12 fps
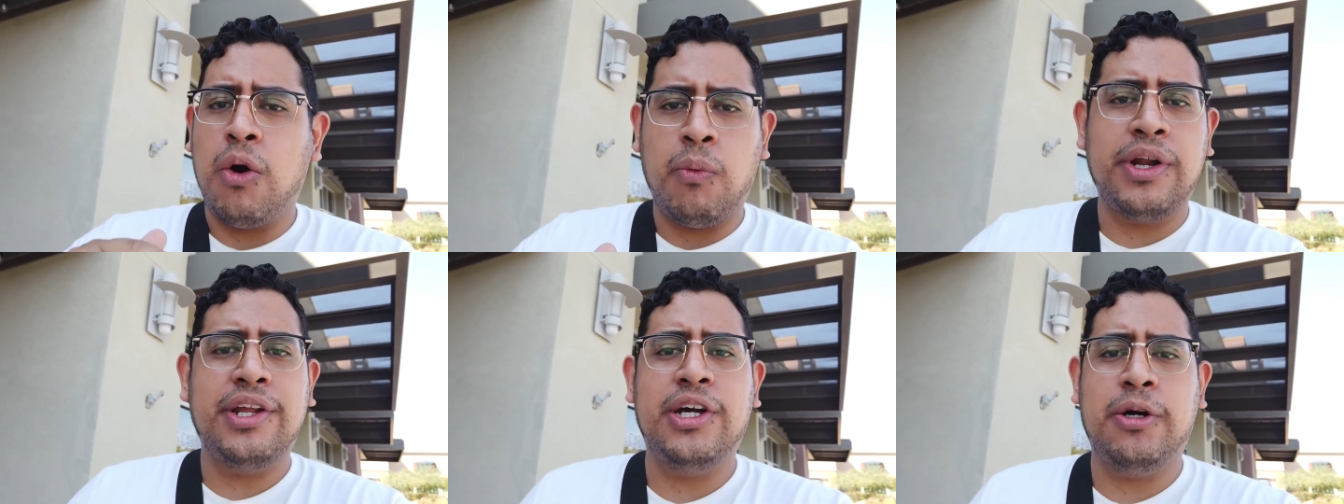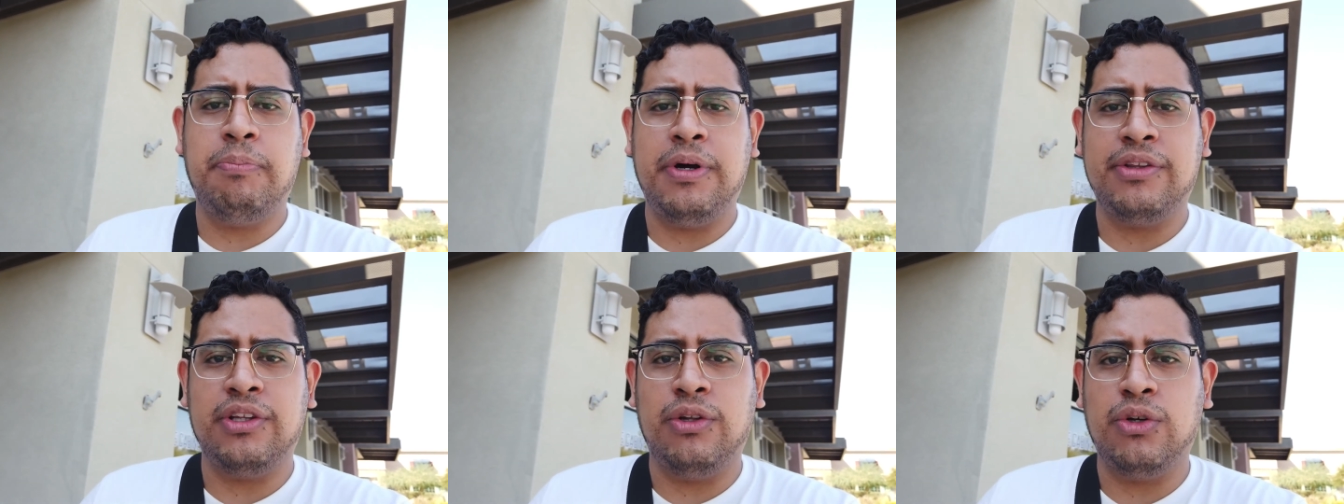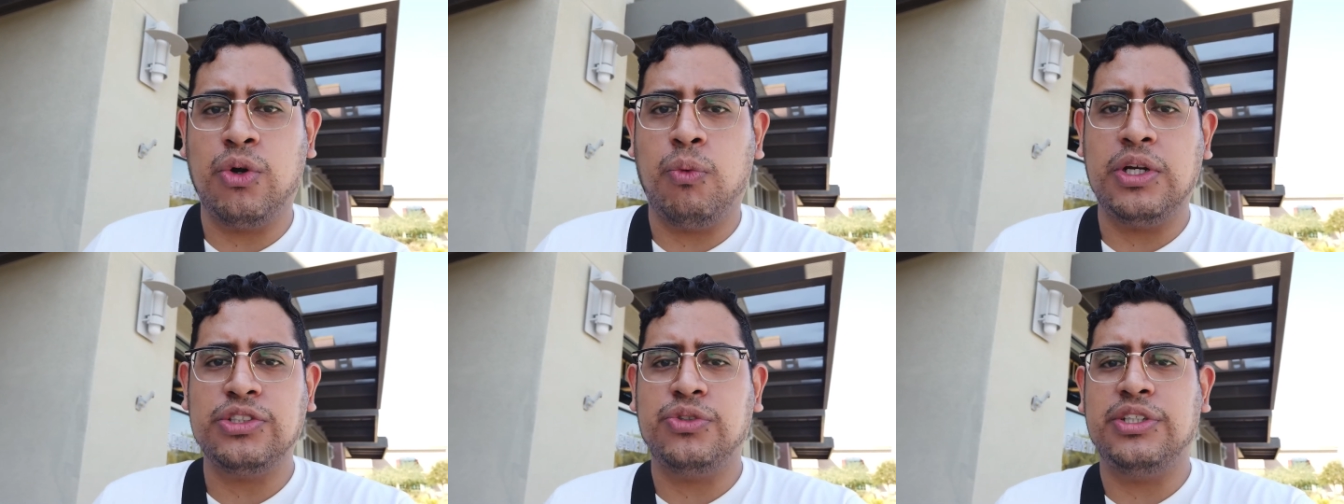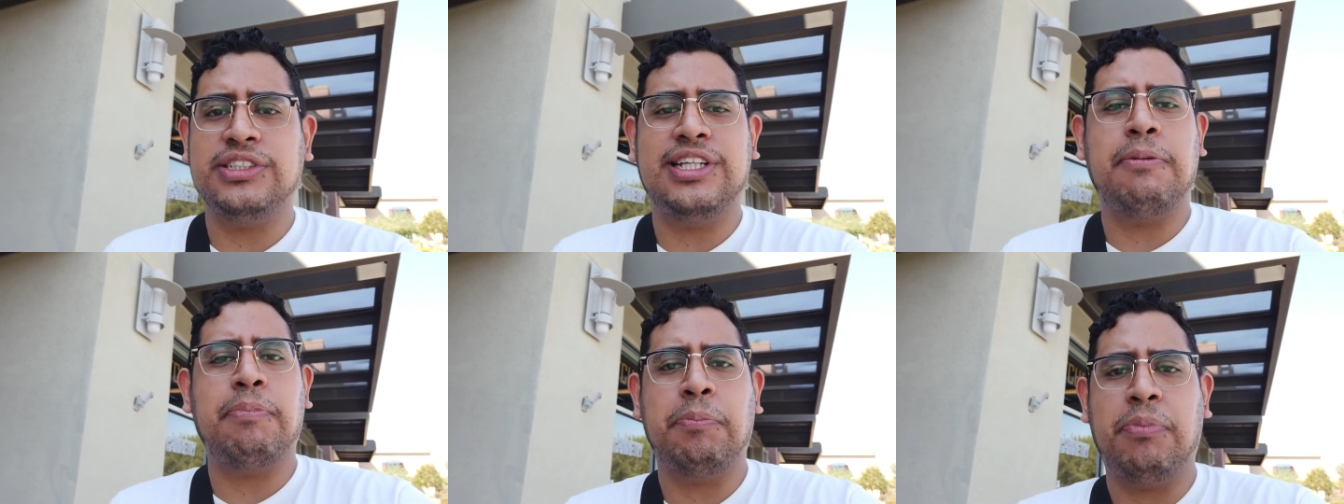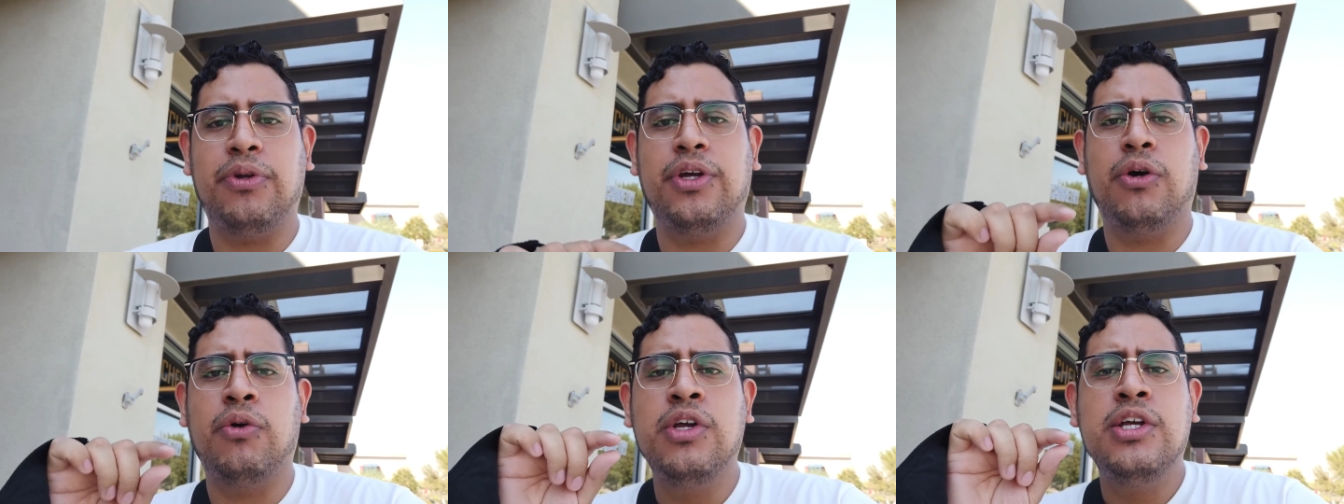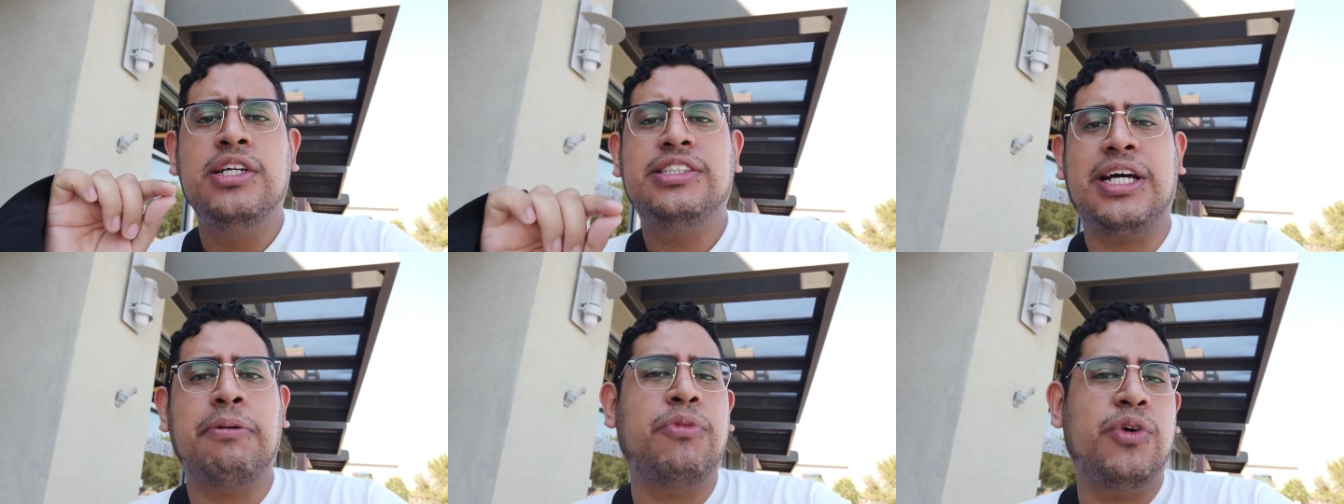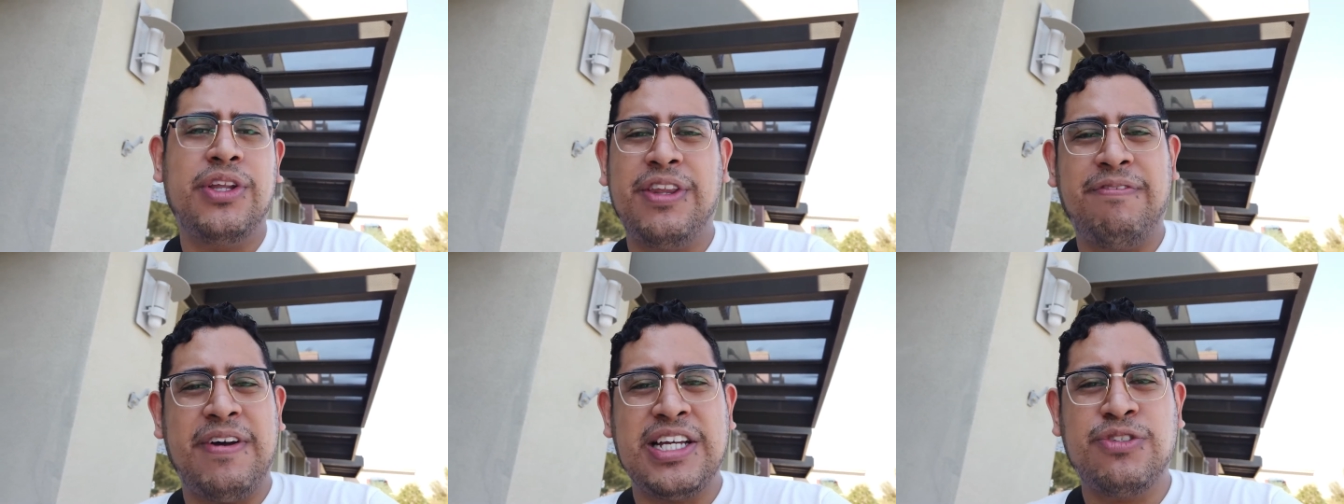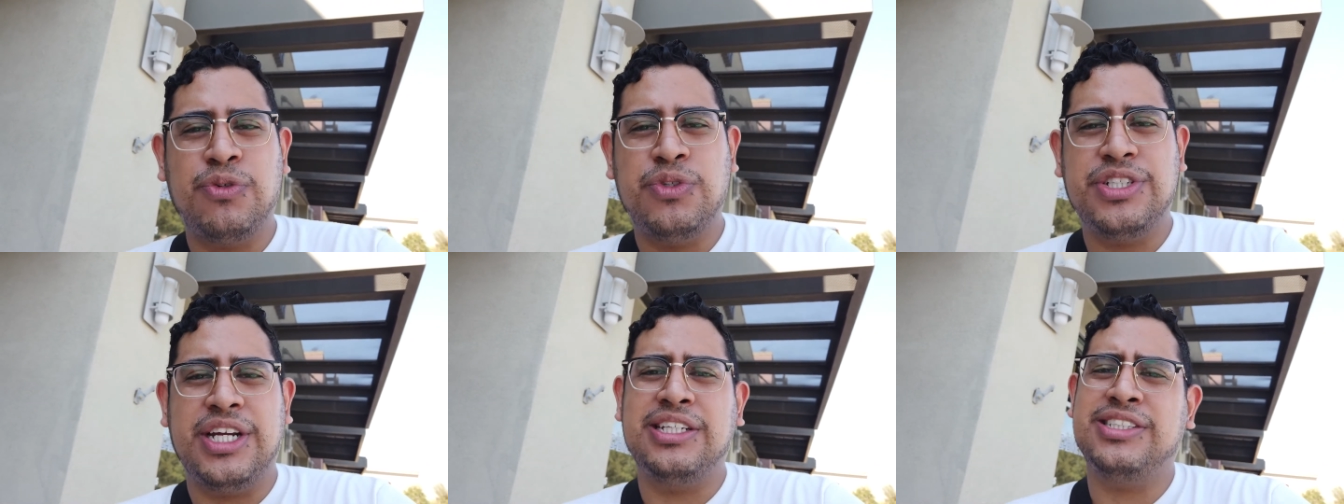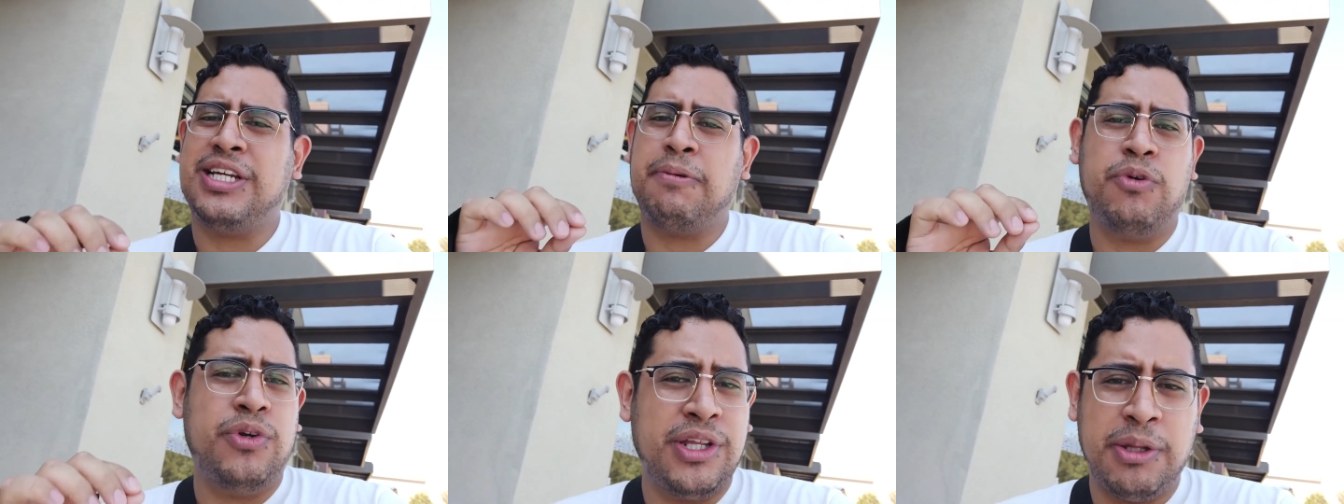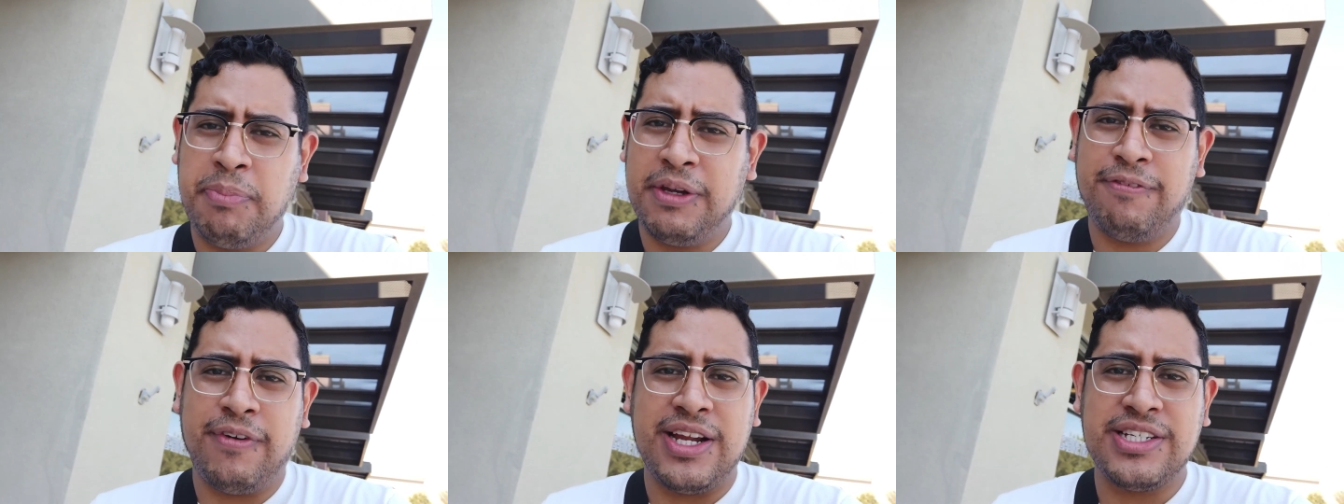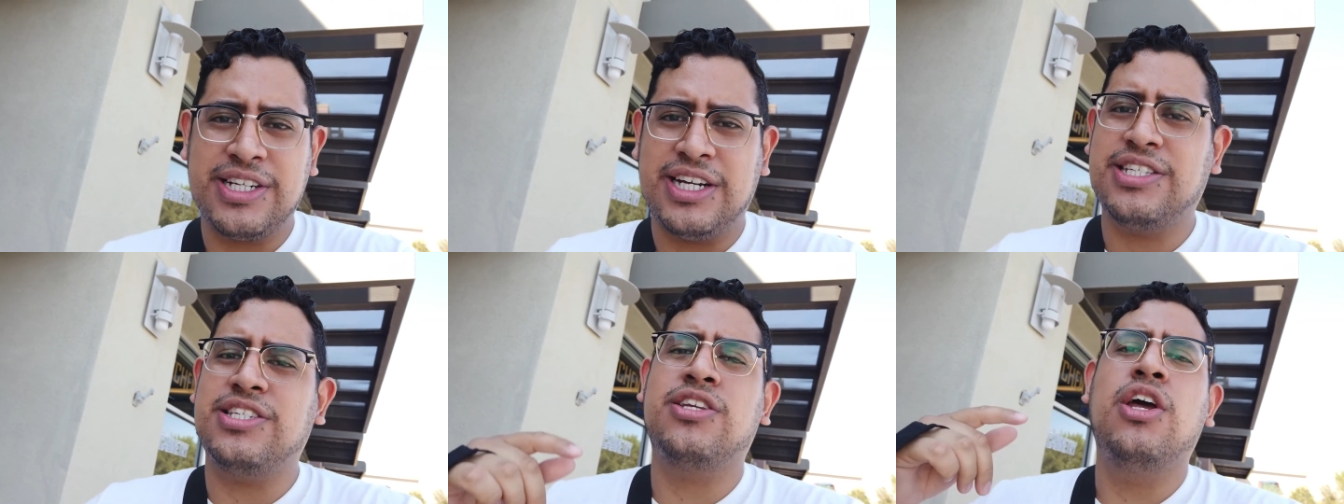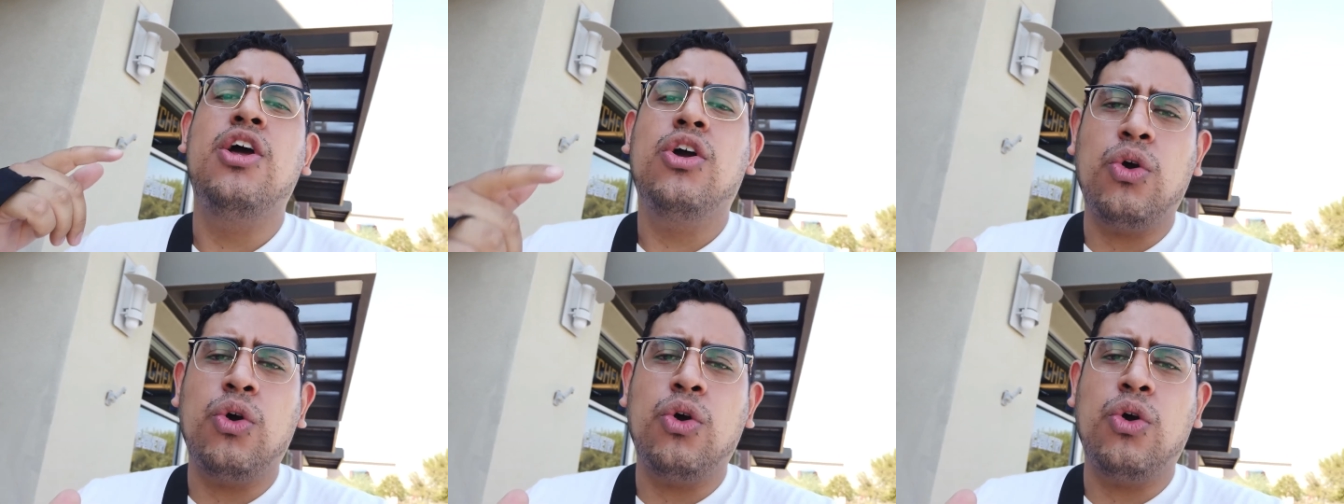I want to help out the local restaurants, let people know. Stop going to the fast food chains. Stop going to the big franchises.